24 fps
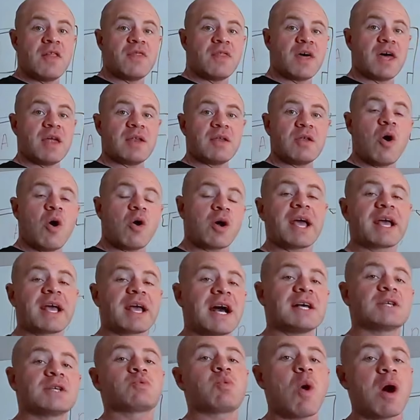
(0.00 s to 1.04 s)
Then, okay,
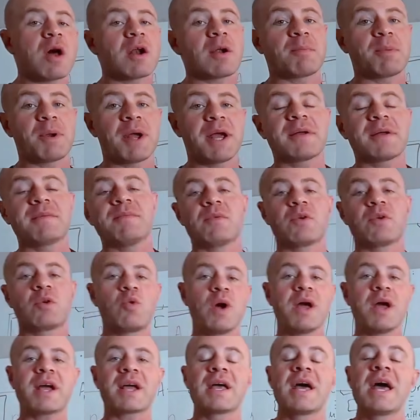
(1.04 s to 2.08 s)
guys, water break,
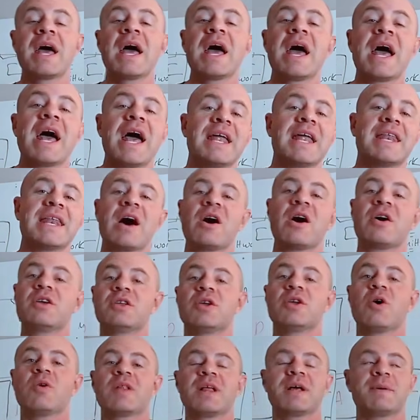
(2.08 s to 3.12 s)
quick. And now you
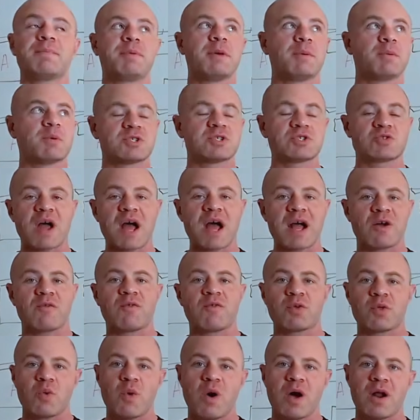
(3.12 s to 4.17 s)
don't let people straggle
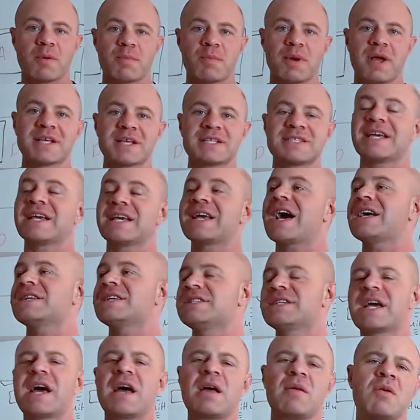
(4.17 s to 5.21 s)
for the water break. You say,
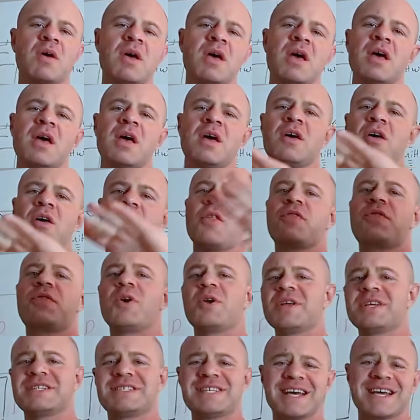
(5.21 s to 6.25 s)
guys, you got
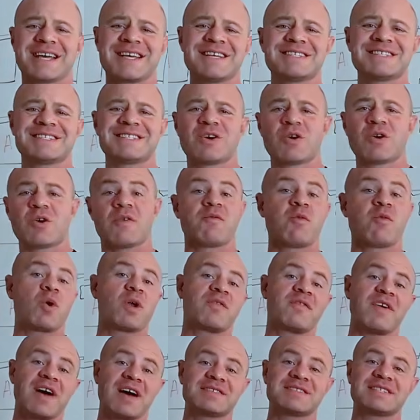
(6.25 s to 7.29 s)
30 seconds or
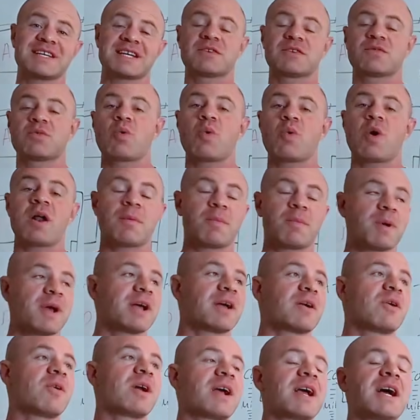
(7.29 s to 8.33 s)
45 seconds for water
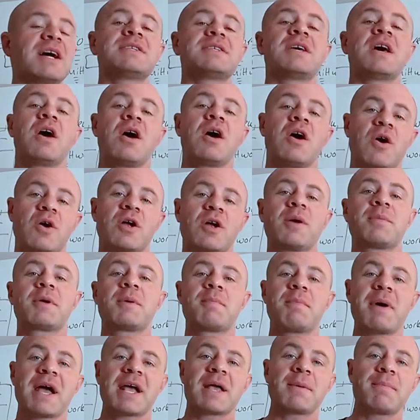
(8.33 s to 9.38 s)
break. All right, guys, hurry up,
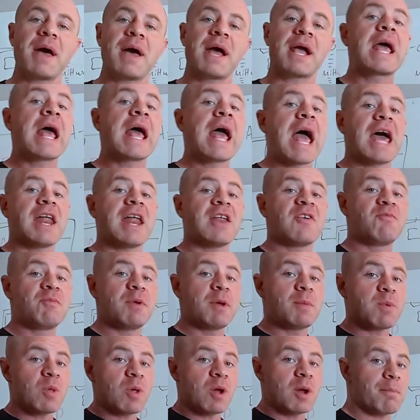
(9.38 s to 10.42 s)
get back. And if
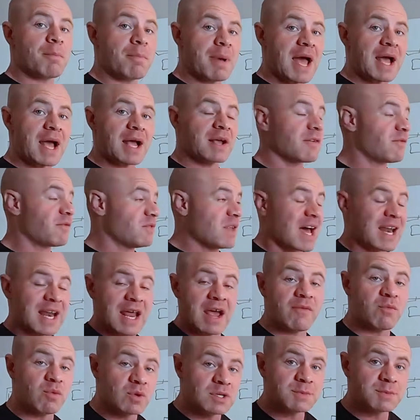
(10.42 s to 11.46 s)
people aren't back, if not
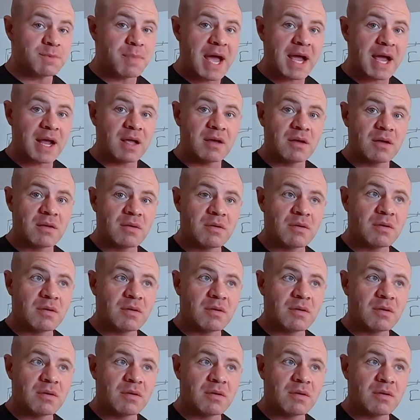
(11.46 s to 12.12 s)
everyone's back,